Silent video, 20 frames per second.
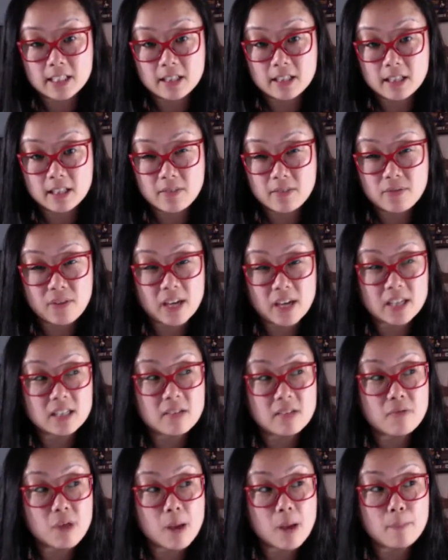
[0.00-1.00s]
and the effect
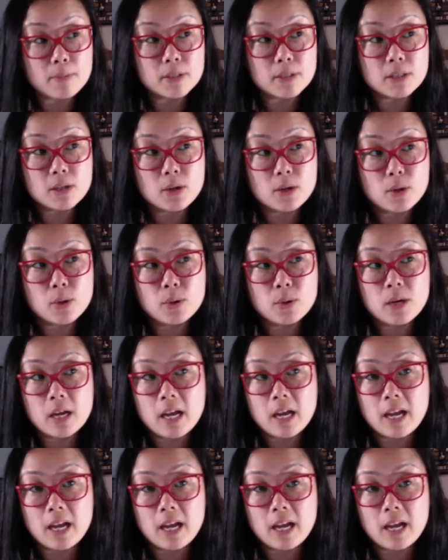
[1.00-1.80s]
of the episode.